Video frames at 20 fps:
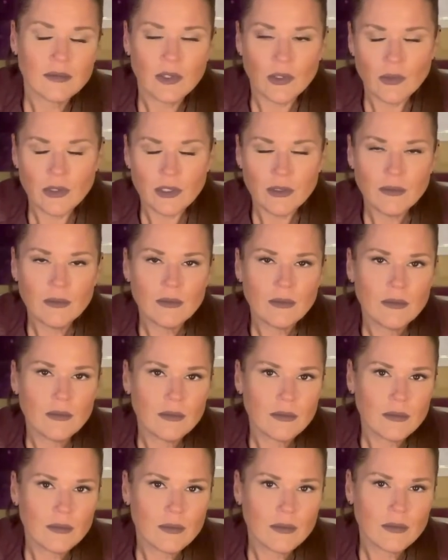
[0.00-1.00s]
Okay.
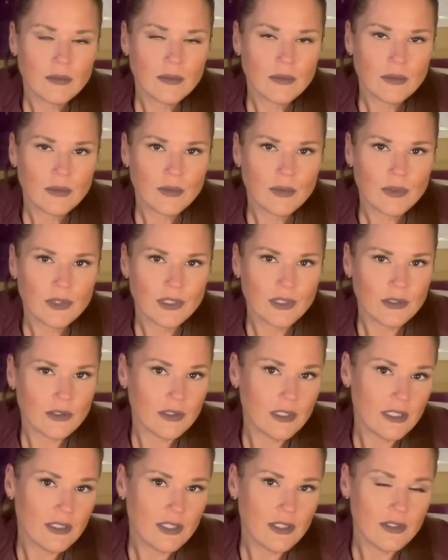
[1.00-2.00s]

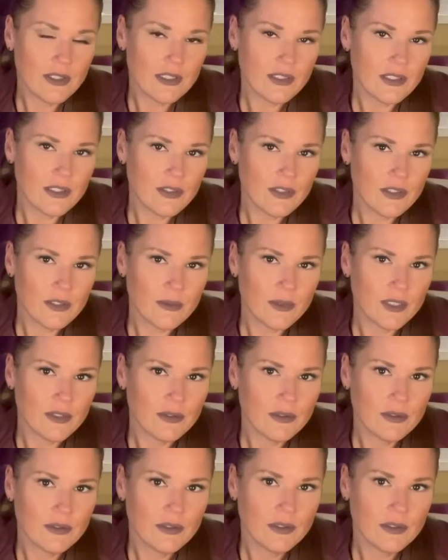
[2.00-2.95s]
That's how these things are, man.